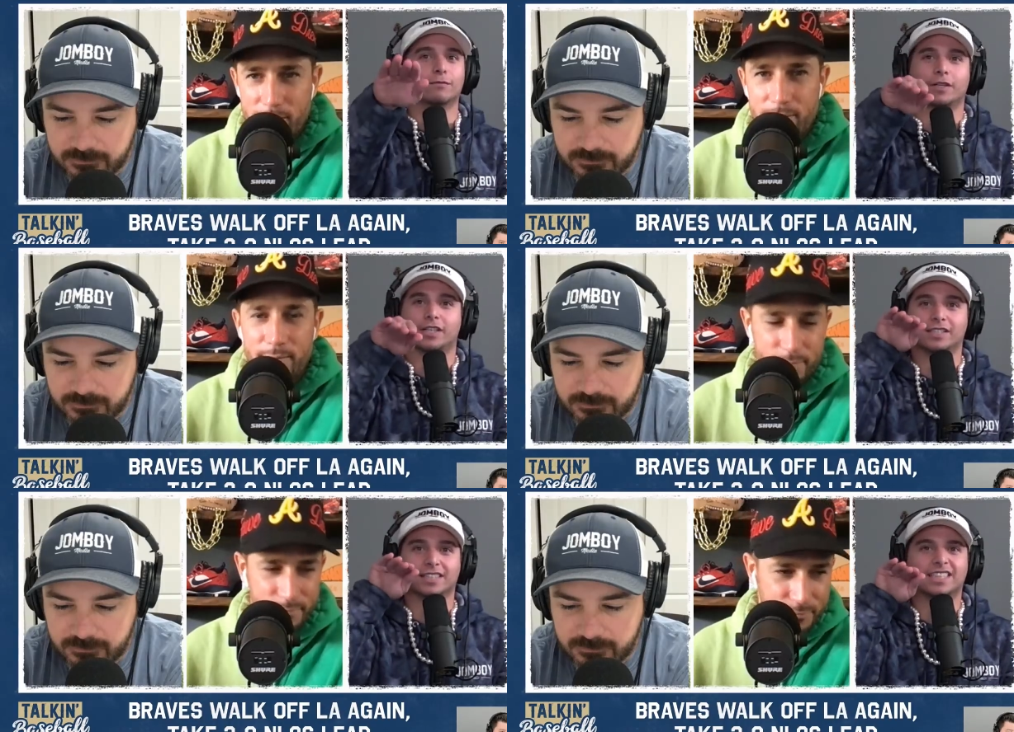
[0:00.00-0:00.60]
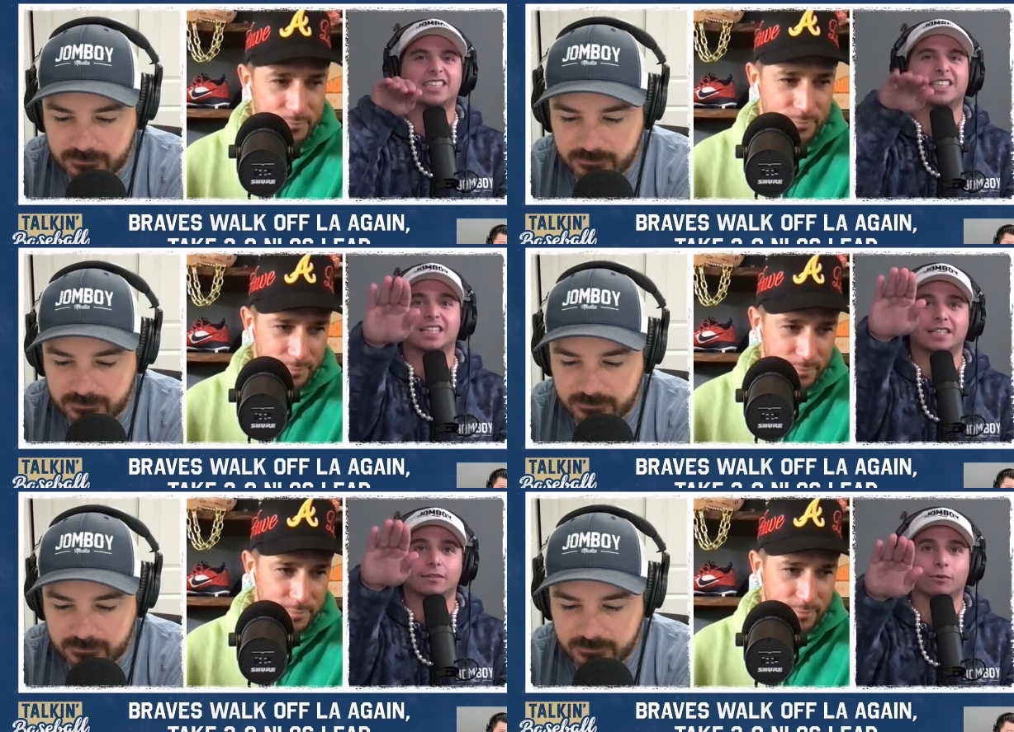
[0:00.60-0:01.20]
Speaker 1: a fucking
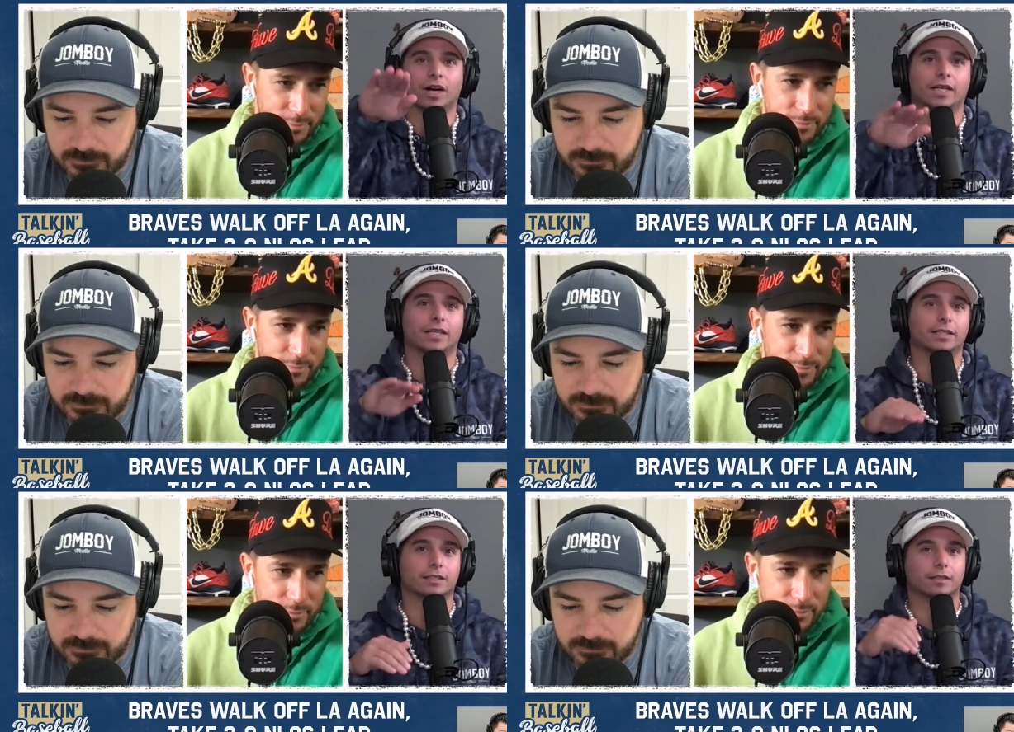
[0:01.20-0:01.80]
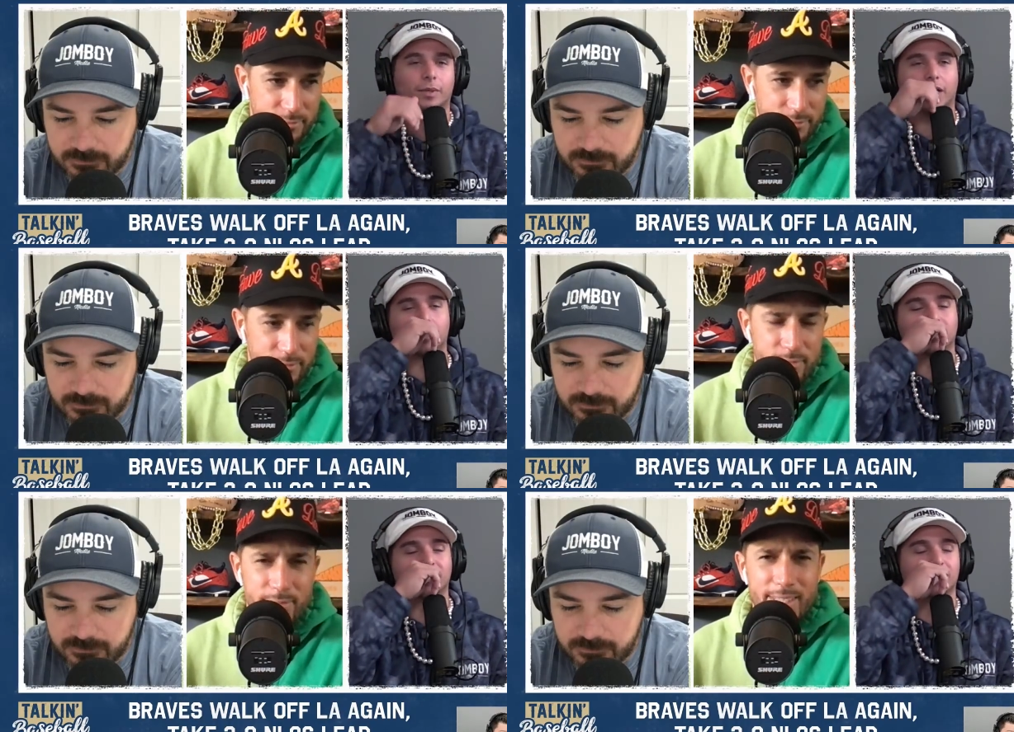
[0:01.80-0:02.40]
seed right into the
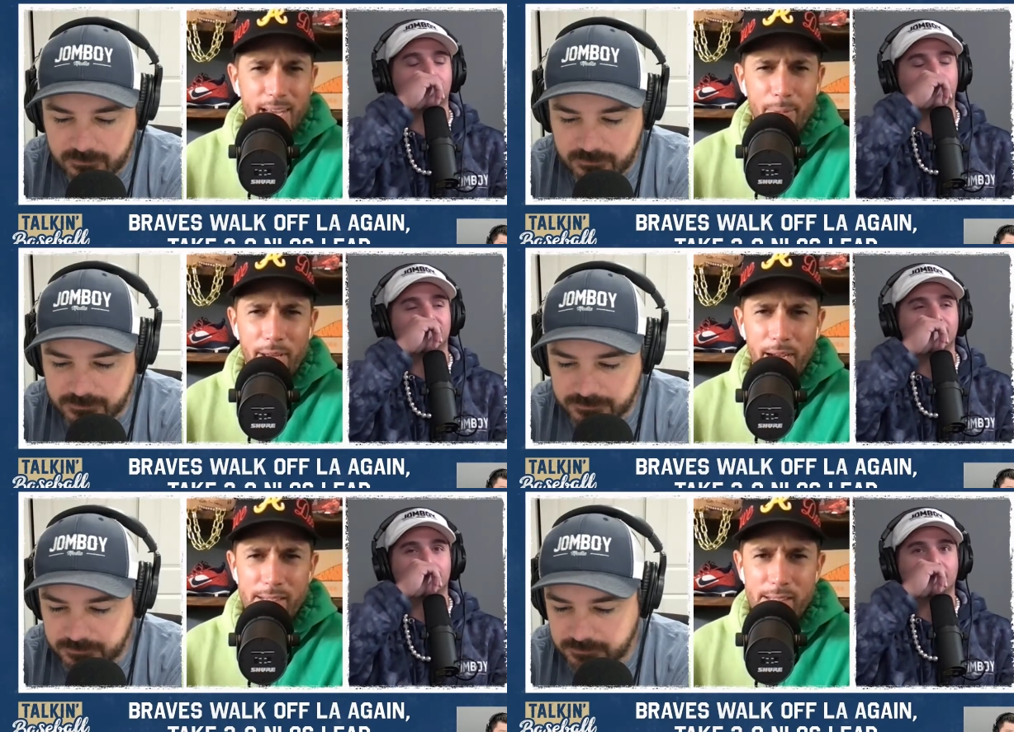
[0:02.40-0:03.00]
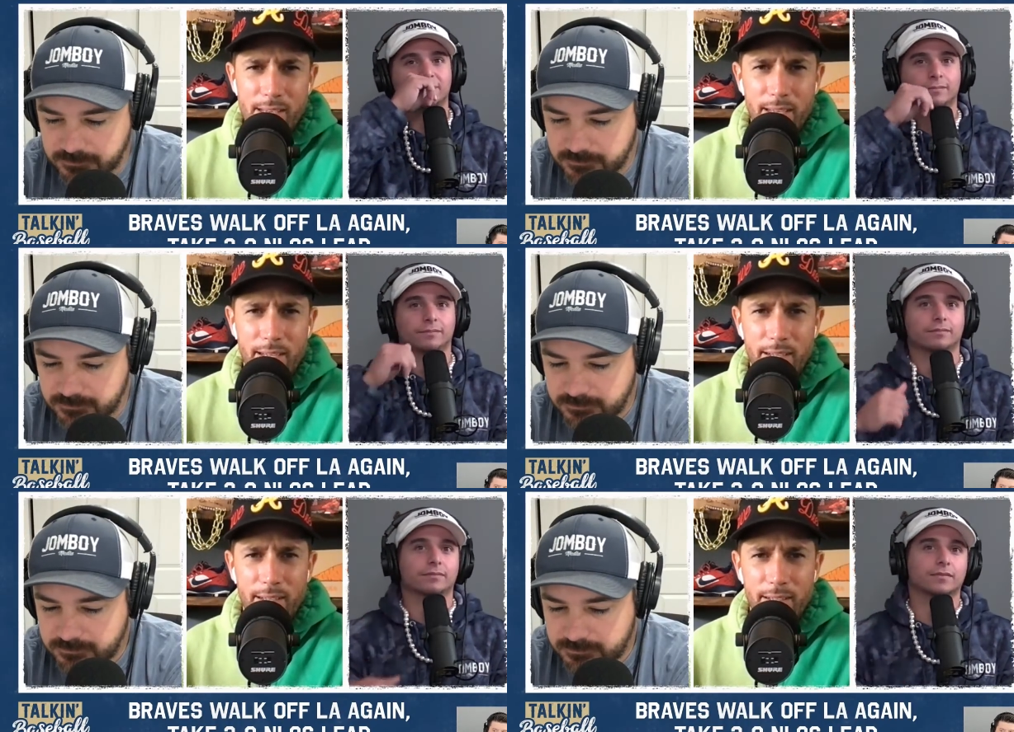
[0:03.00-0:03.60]
monster. Stop
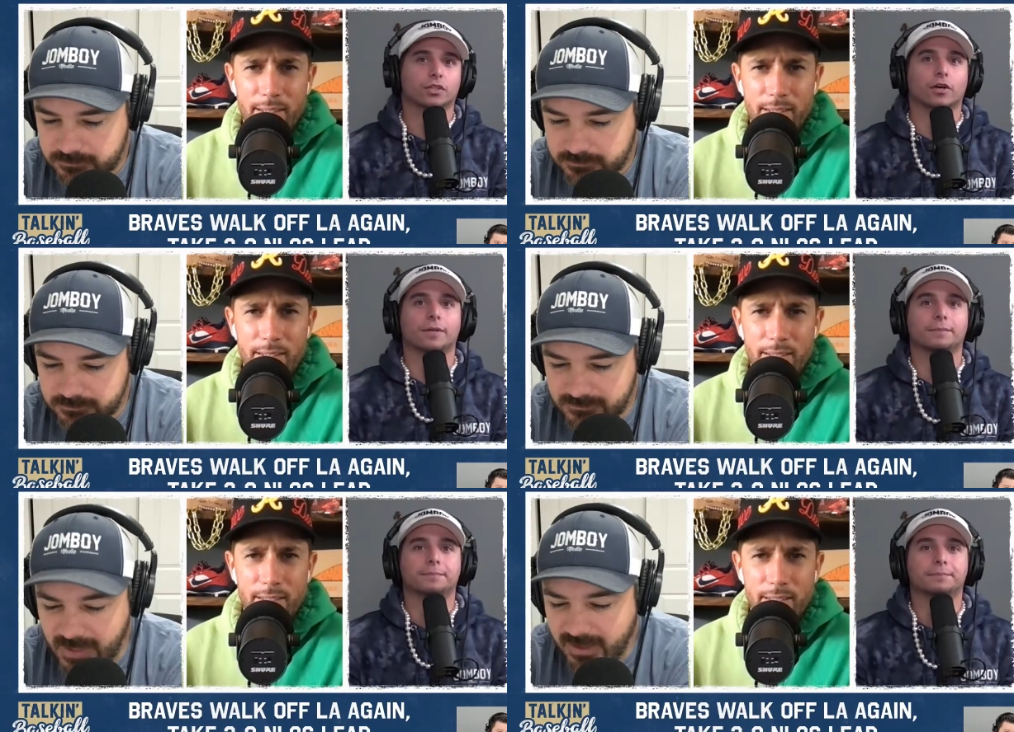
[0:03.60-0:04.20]
cussing. Sorry.